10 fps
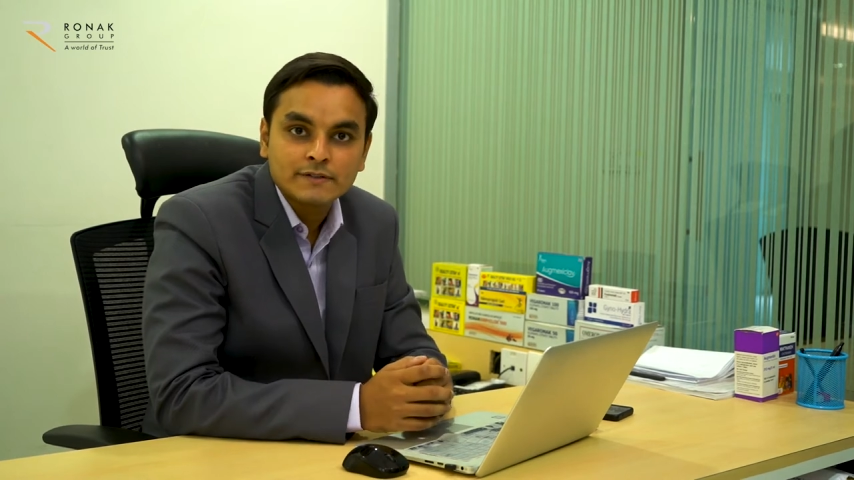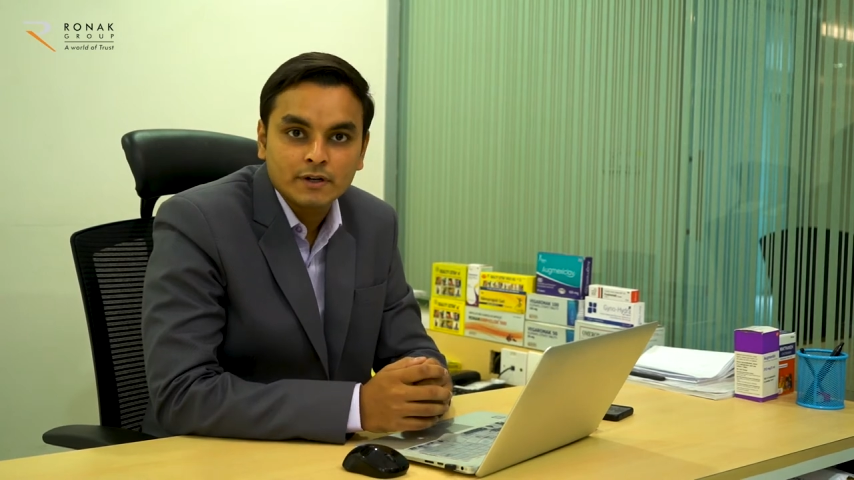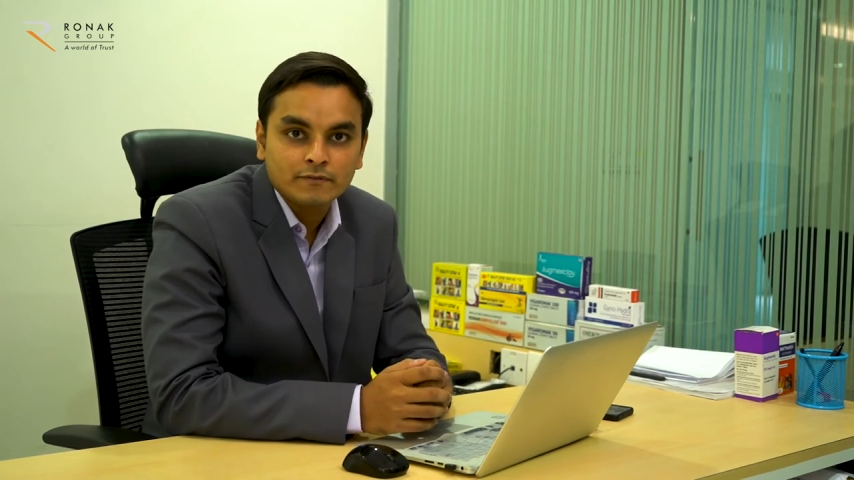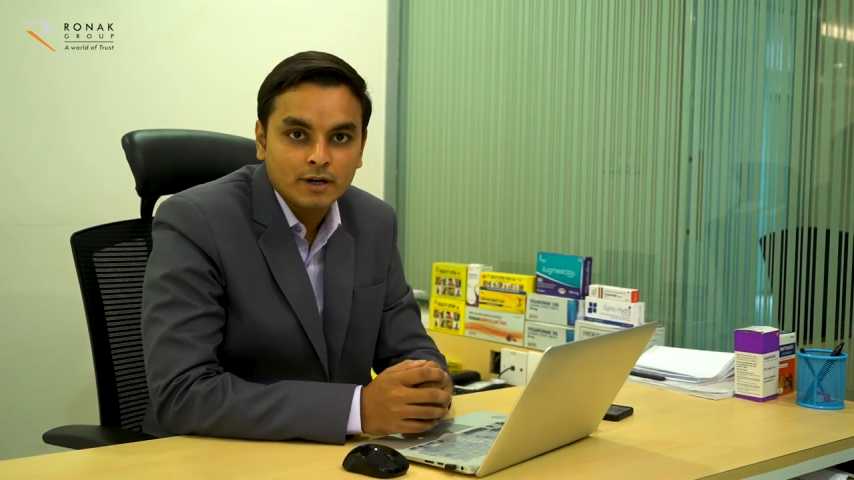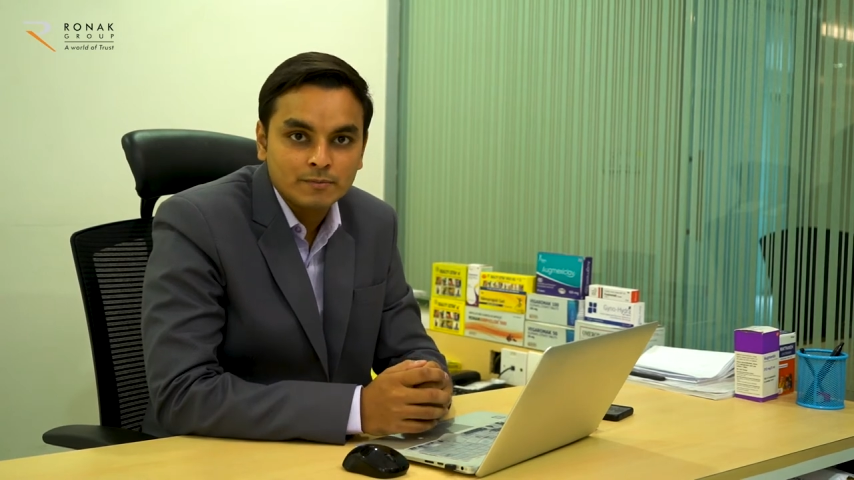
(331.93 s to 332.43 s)

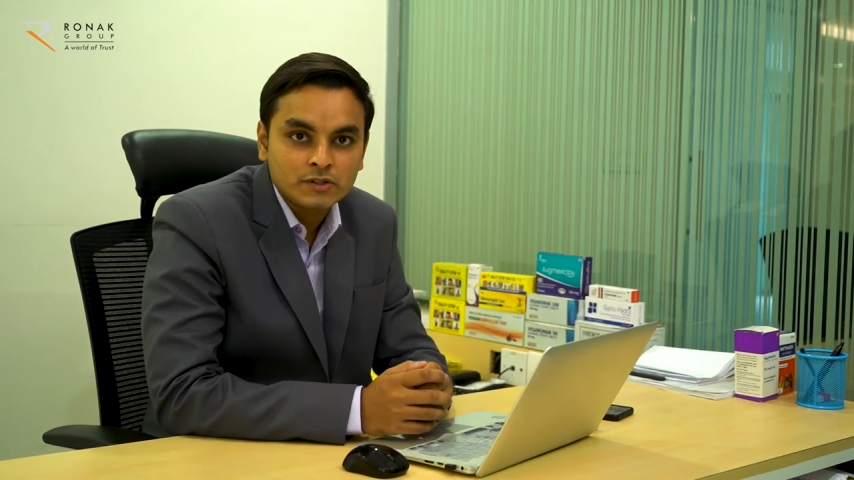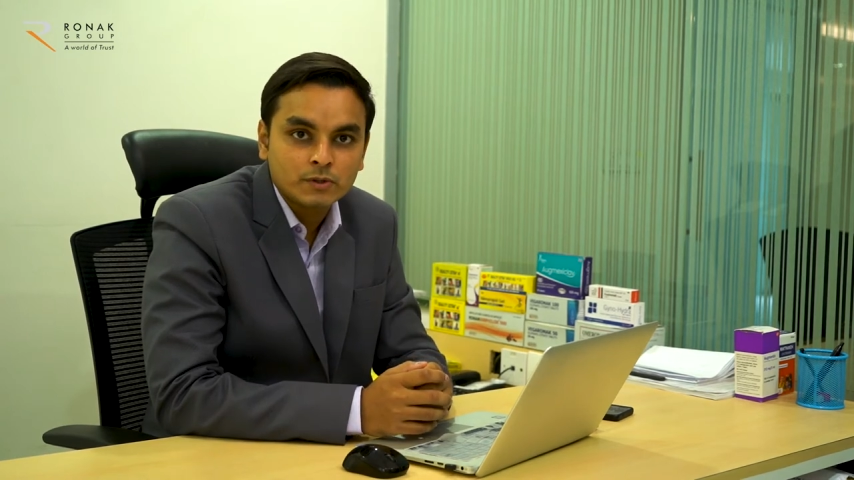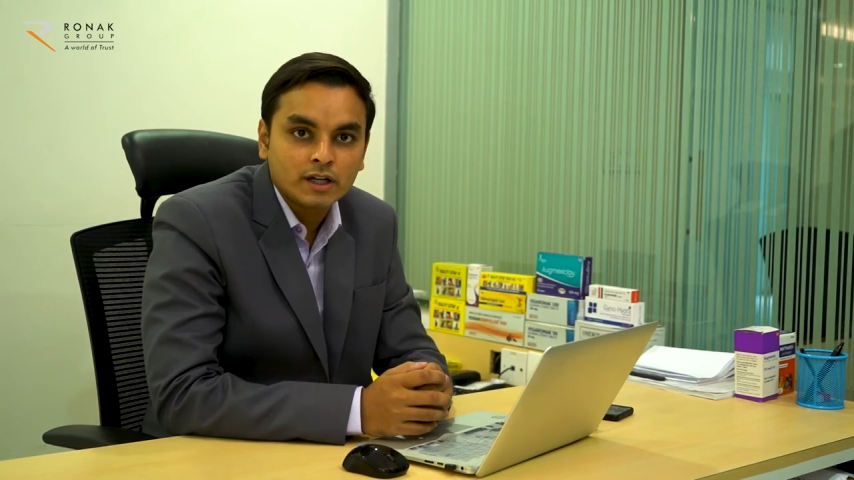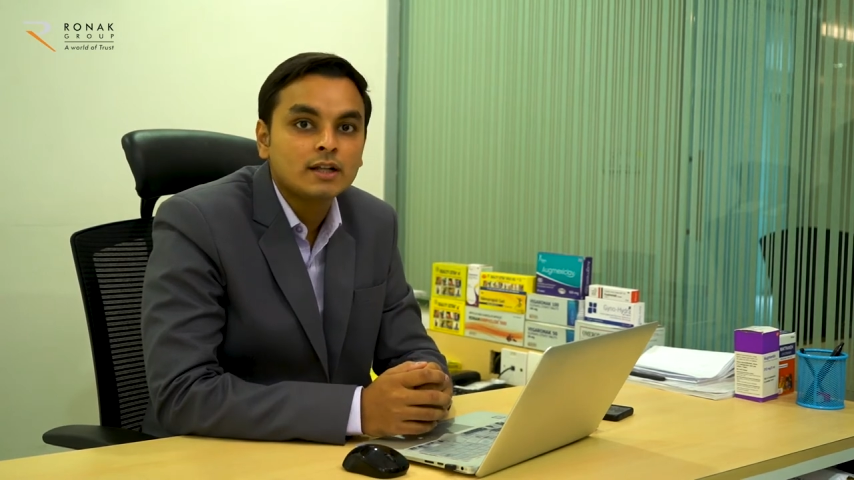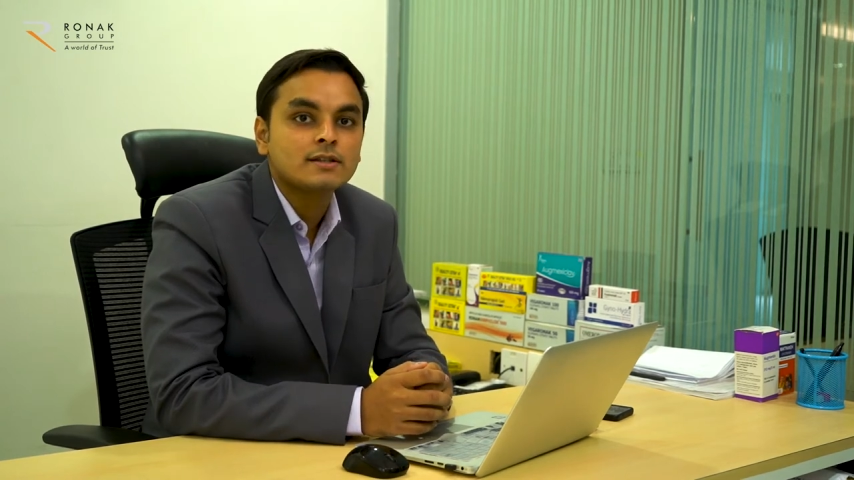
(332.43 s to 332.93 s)
from
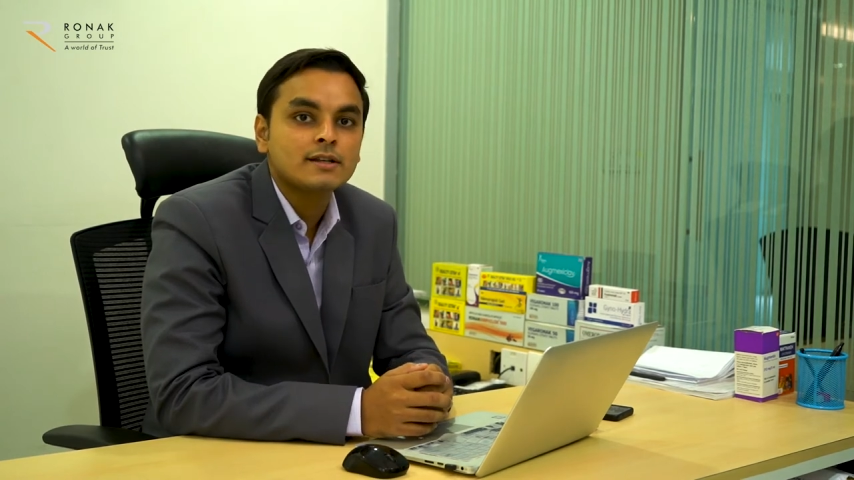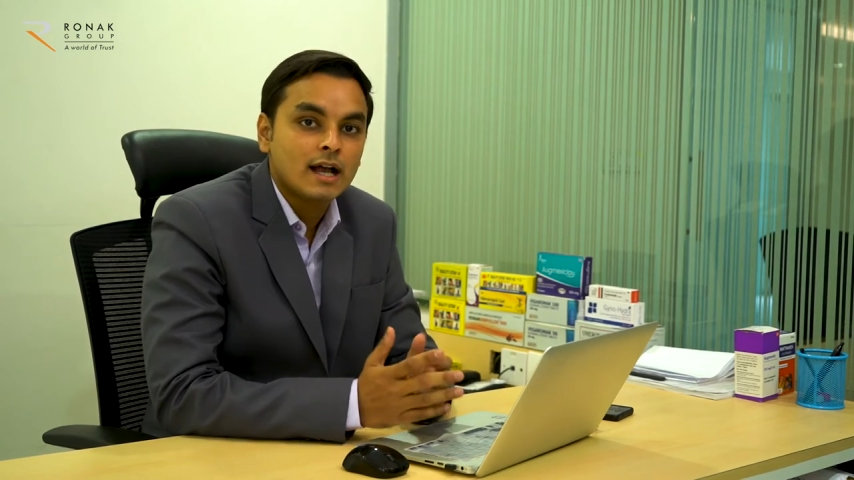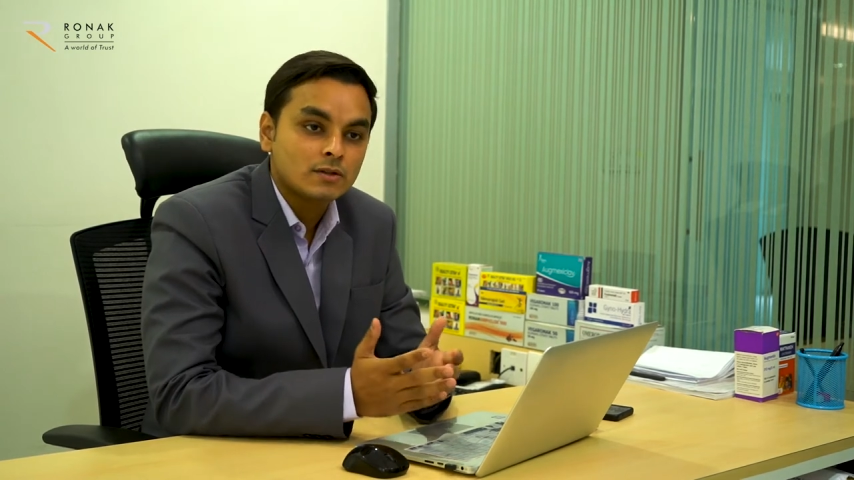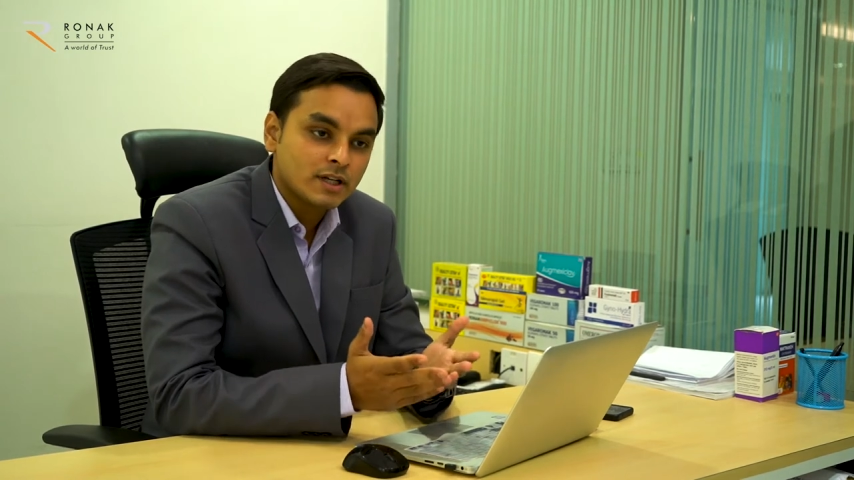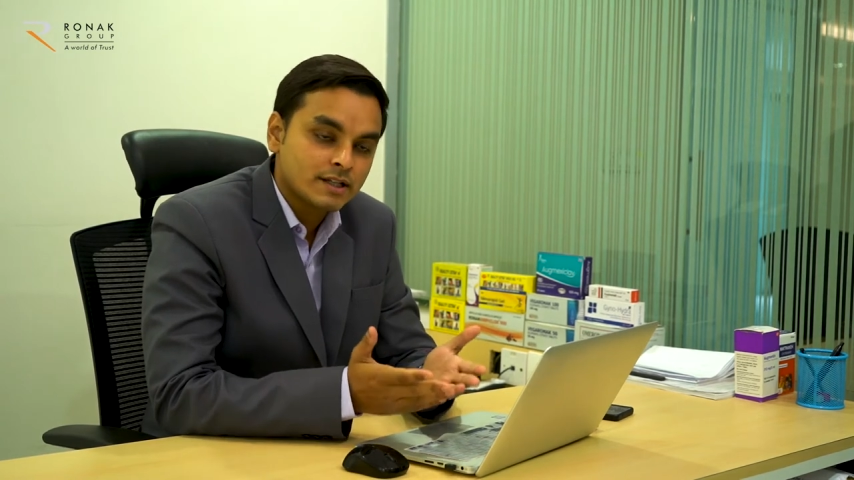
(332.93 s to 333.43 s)
pharmaceuticals
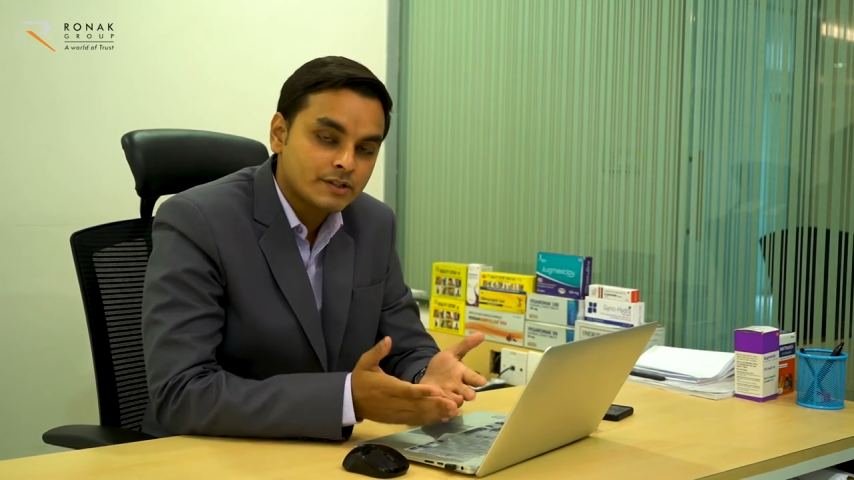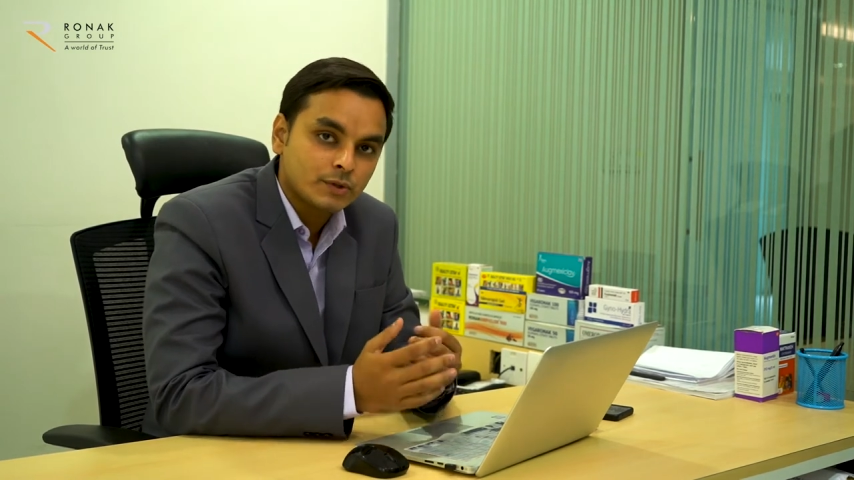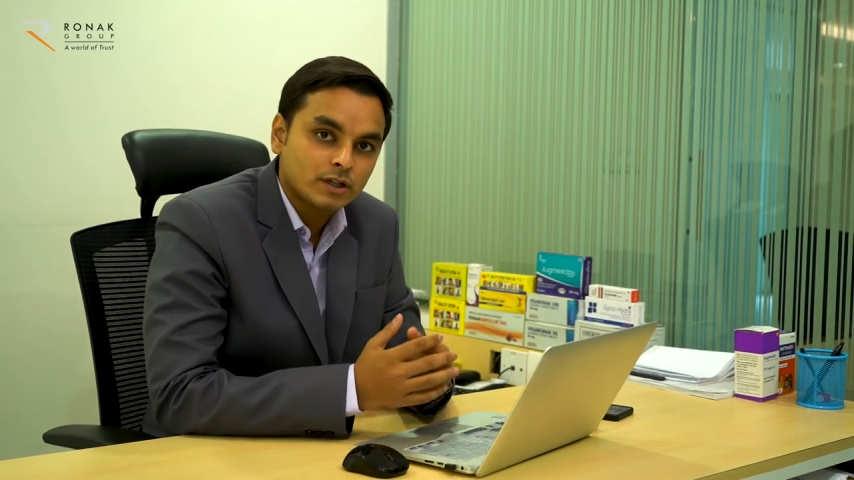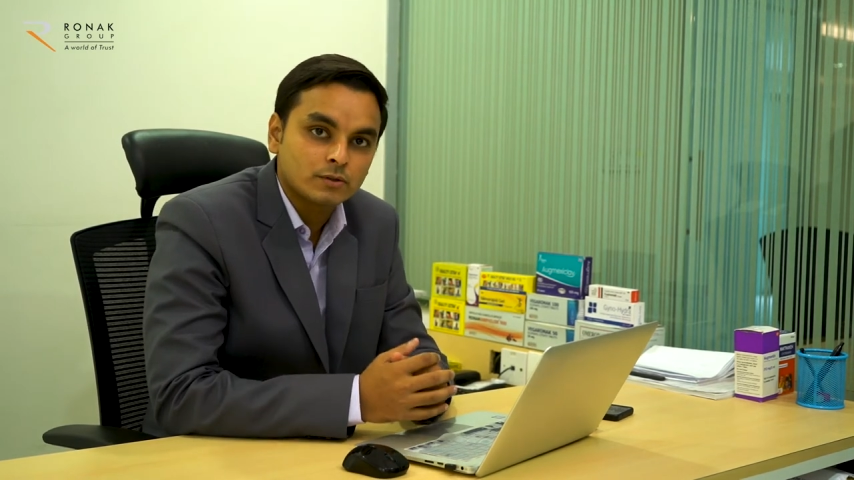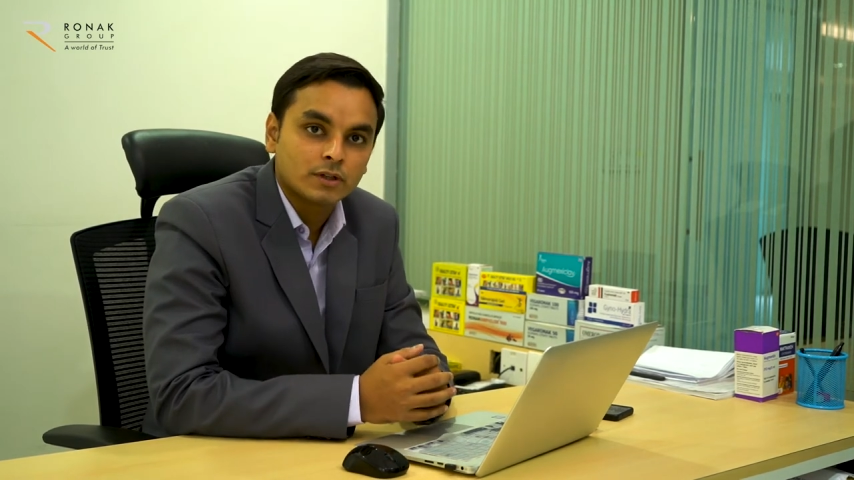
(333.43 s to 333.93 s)
as well as
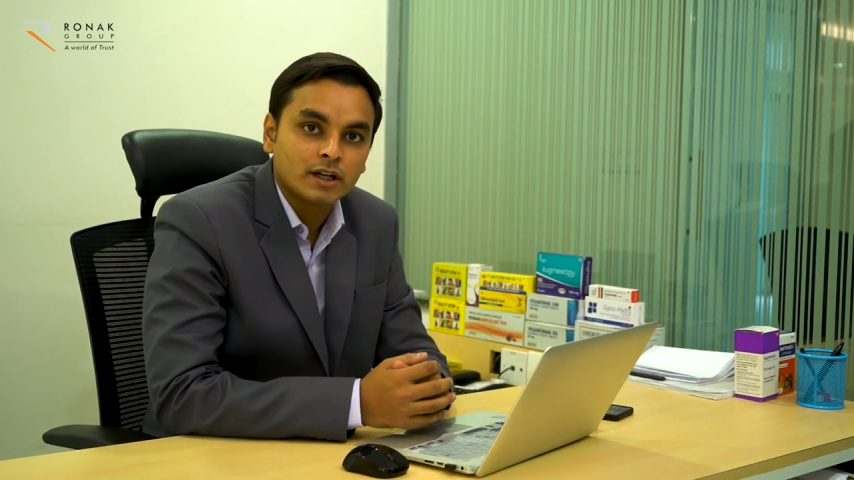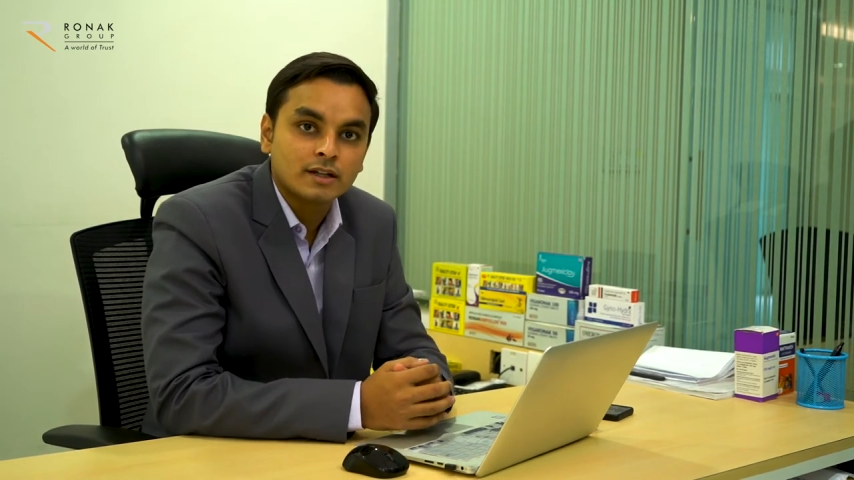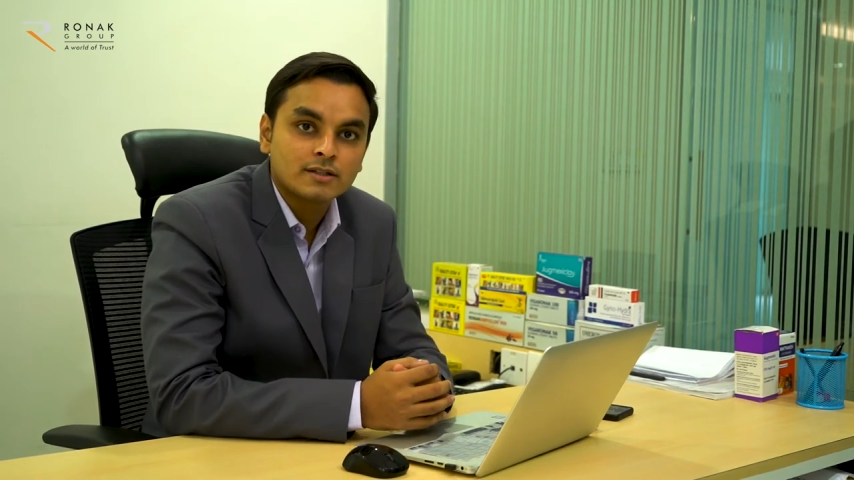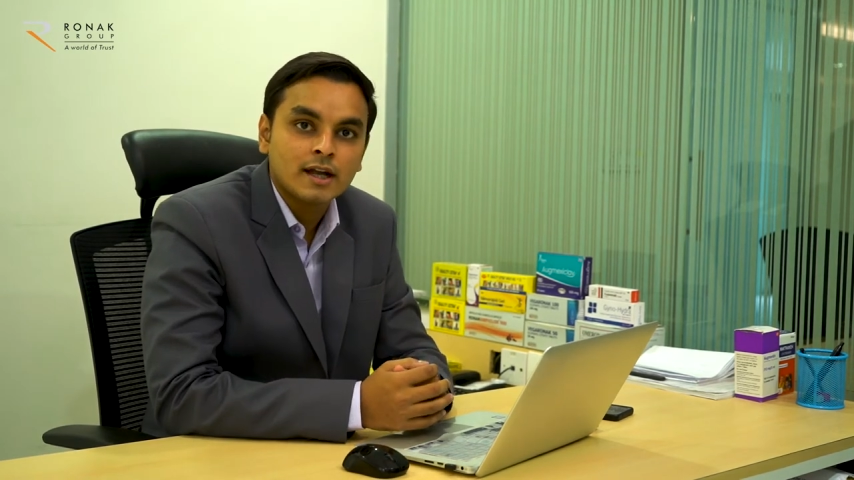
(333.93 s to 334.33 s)
nutraceuticals,